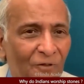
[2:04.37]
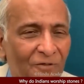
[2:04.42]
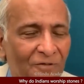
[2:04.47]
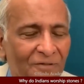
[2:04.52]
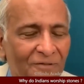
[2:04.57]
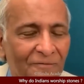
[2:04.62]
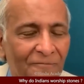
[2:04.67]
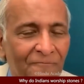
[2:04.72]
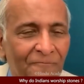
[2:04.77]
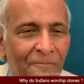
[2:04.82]

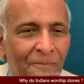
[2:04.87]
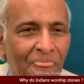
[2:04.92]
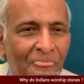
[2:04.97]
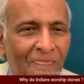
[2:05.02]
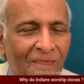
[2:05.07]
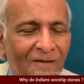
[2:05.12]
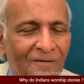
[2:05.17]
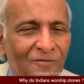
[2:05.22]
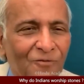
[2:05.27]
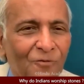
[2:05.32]
They won't.
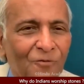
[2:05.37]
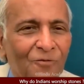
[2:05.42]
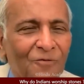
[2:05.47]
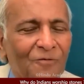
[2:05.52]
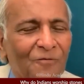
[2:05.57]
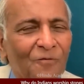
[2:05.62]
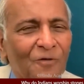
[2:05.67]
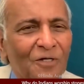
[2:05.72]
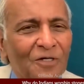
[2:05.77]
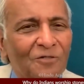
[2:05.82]

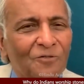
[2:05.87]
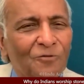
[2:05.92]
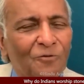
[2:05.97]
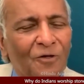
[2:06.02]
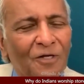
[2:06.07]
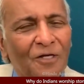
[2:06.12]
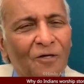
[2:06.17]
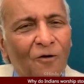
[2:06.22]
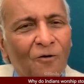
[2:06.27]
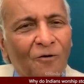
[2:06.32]
So
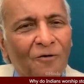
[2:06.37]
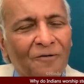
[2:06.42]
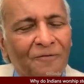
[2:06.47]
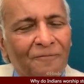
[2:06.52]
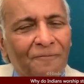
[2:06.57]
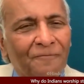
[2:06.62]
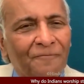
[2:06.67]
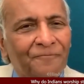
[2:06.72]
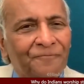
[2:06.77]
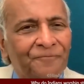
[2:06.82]
what is going
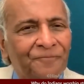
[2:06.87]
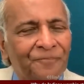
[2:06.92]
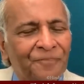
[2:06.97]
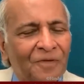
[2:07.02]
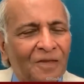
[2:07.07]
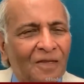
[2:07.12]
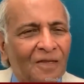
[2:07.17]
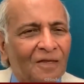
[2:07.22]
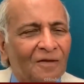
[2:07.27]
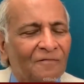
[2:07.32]
on?
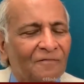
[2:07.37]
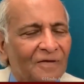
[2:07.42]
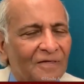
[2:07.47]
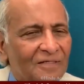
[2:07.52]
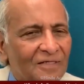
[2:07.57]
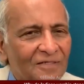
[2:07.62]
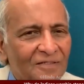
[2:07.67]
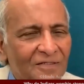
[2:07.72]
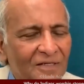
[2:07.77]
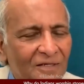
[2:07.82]

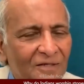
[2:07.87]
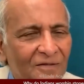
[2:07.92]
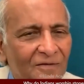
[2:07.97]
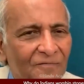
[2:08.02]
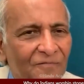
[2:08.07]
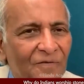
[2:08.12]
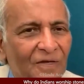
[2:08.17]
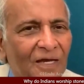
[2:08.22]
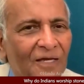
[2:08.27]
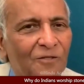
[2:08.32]
As I
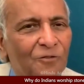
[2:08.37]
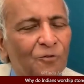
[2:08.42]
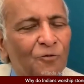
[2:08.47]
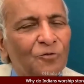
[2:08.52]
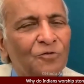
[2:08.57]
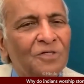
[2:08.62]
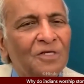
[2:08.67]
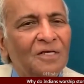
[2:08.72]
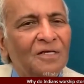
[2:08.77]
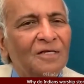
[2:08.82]
said, we are
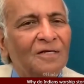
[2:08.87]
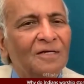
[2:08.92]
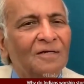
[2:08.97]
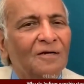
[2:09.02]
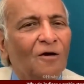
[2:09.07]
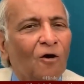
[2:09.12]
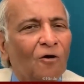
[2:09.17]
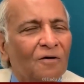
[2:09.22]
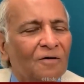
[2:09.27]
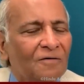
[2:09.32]

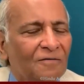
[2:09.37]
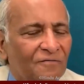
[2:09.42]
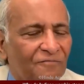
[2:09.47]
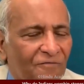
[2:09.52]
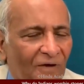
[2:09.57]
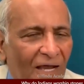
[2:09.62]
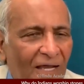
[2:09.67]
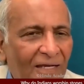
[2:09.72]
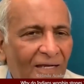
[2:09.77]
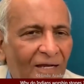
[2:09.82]
using
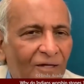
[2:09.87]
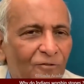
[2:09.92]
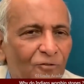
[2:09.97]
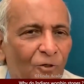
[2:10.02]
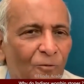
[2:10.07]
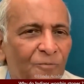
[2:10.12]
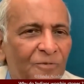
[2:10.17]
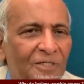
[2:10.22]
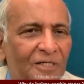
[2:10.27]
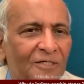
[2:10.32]

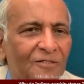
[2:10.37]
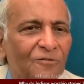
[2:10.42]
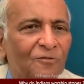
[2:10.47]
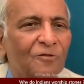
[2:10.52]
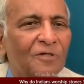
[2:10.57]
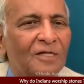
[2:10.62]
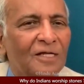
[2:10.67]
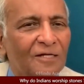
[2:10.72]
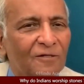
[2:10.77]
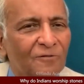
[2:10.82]
finite
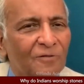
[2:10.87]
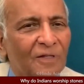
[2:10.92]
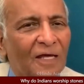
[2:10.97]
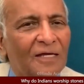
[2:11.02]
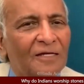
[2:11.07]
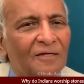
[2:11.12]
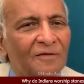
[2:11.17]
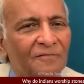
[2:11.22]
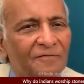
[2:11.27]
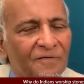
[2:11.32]
objects to relate
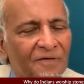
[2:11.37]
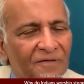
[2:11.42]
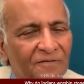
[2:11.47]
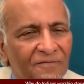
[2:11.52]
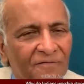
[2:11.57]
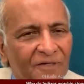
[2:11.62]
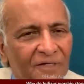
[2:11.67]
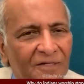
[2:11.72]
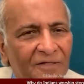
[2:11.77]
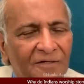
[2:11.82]
to the idea of
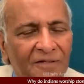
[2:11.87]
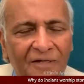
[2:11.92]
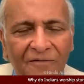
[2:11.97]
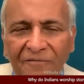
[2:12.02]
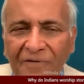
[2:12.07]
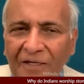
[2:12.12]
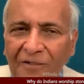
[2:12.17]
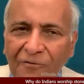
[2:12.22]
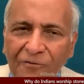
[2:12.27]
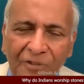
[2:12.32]
infinite,
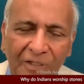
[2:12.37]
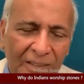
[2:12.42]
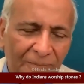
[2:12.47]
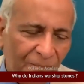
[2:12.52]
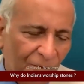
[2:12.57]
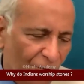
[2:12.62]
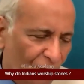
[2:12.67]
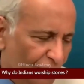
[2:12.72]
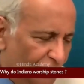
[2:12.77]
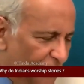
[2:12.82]
and we are
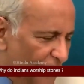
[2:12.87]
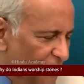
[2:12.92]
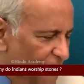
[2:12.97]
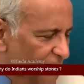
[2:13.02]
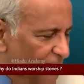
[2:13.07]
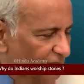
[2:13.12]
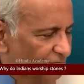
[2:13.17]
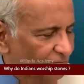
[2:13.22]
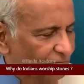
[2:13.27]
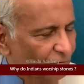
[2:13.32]
not
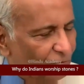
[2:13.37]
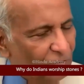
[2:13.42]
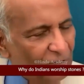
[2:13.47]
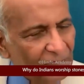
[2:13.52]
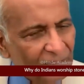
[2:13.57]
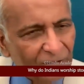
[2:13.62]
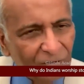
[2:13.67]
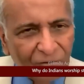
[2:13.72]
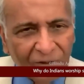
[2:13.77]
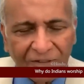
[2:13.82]
apologizing
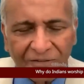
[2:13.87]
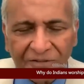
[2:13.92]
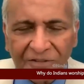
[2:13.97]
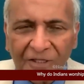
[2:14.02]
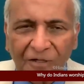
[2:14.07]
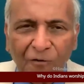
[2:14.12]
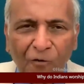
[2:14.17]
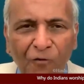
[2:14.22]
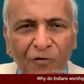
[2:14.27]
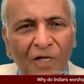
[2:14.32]
for it. You can
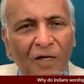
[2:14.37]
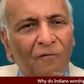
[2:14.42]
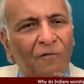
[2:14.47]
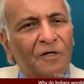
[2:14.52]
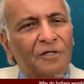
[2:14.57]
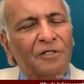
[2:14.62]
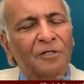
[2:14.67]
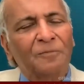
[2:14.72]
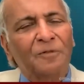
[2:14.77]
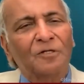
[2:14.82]
say, oh, we are
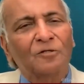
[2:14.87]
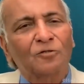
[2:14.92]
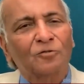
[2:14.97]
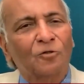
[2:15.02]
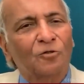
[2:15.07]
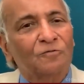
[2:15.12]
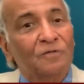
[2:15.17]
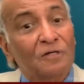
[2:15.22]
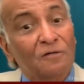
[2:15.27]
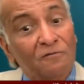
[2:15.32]
worshipping
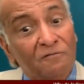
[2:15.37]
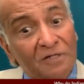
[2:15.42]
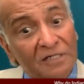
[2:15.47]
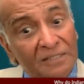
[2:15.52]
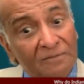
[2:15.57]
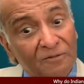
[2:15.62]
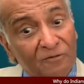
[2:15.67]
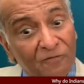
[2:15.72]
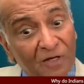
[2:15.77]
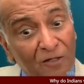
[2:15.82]
stones. We are not
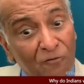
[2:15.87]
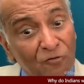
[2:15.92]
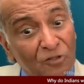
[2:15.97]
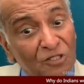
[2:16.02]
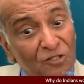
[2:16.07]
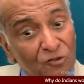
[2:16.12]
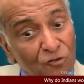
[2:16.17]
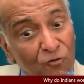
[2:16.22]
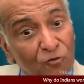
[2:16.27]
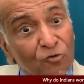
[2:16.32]
worshipping, we are
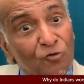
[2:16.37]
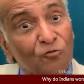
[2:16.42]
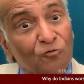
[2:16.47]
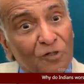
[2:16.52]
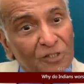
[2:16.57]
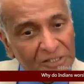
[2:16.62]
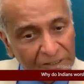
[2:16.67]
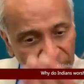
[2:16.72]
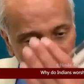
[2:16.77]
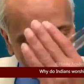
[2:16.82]
using stones to
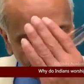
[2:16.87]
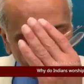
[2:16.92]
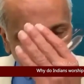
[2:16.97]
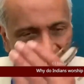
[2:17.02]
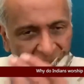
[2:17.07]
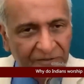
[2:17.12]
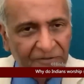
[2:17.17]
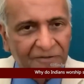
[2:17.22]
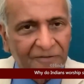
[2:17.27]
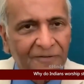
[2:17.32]
worship the
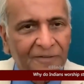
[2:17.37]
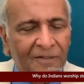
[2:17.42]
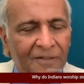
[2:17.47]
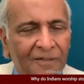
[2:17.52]
infinite.